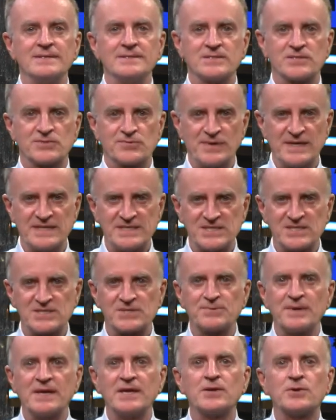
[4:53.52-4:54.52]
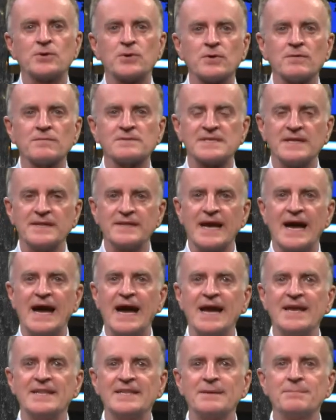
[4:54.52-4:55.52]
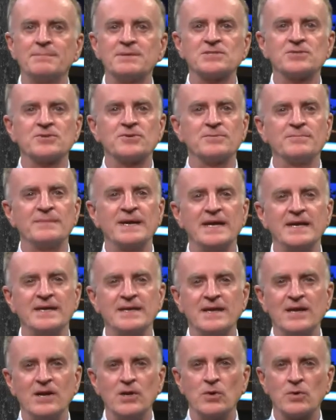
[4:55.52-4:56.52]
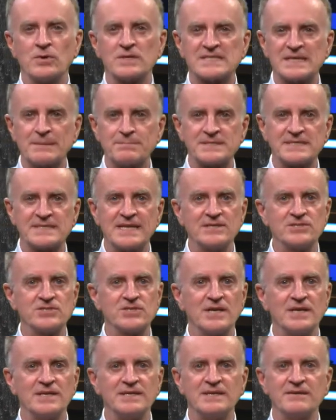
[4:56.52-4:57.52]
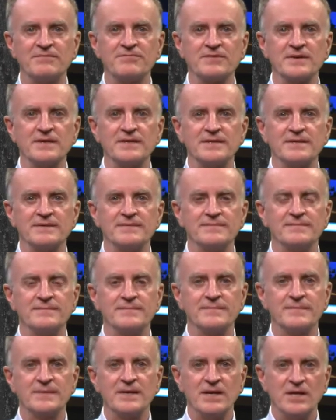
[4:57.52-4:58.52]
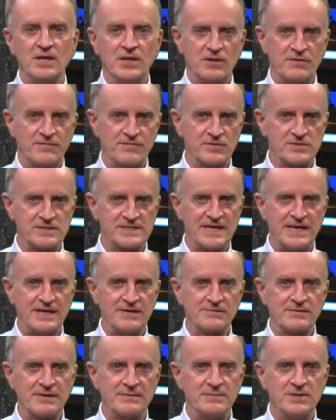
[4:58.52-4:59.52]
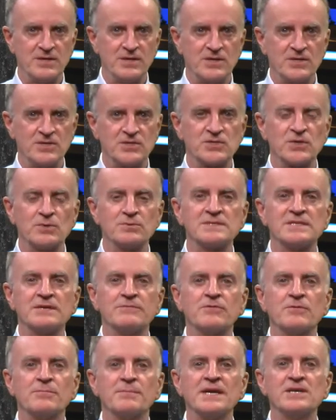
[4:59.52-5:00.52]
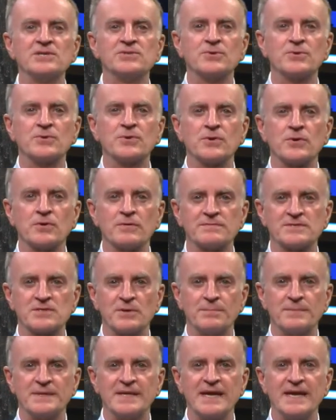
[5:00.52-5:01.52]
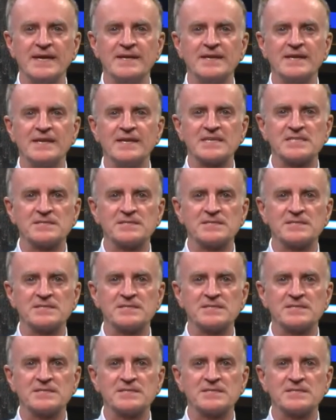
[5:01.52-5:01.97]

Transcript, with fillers: Stress strain curves in the high temperature domain look substantially different. The first diagram shows the formation curves obtained in